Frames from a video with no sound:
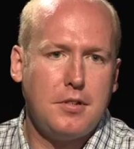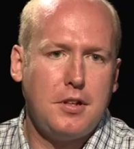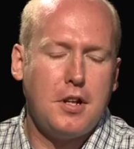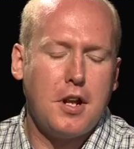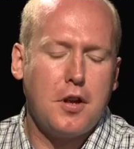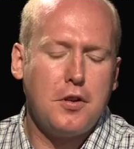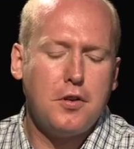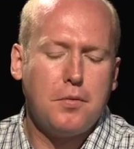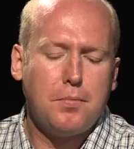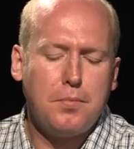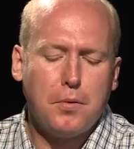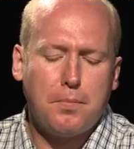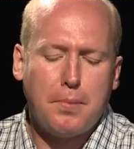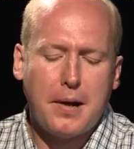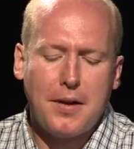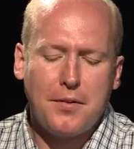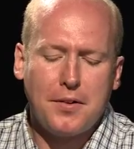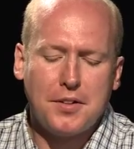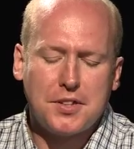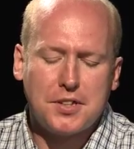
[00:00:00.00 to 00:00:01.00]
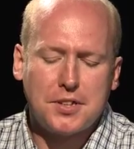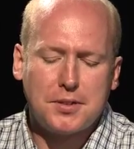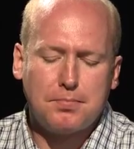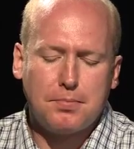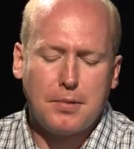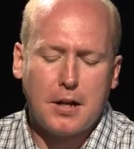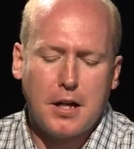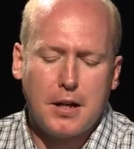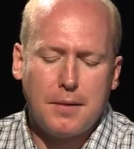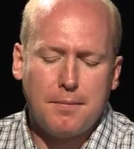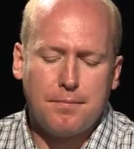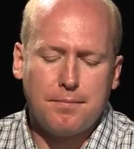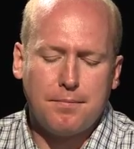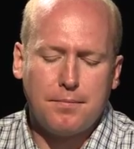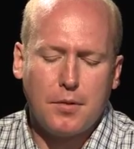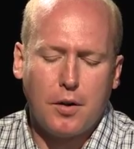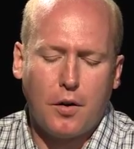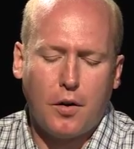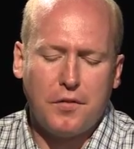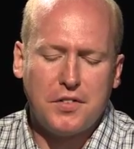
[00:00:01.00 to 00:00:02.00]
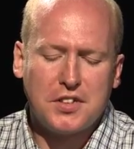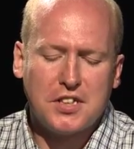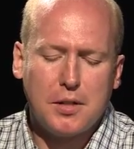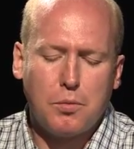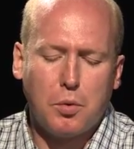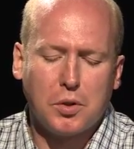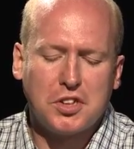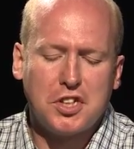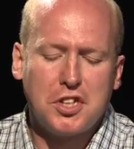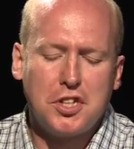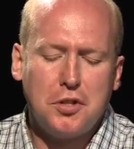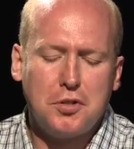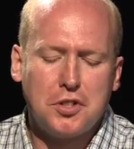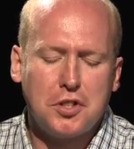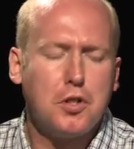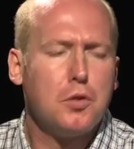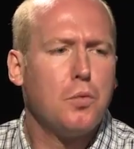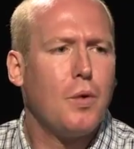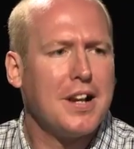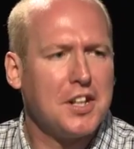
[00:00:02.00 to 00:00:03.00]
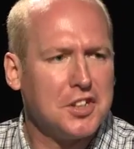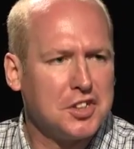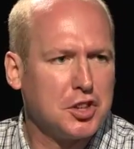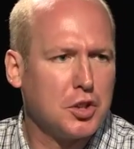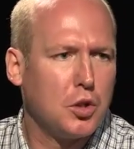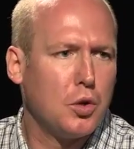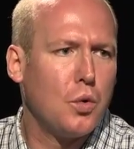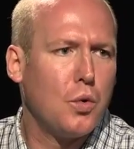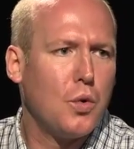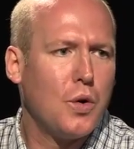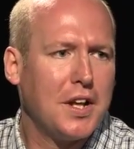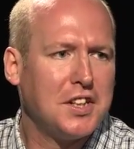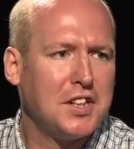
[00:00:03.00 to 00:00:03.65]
You know, your parents obviously wanted you to do well at school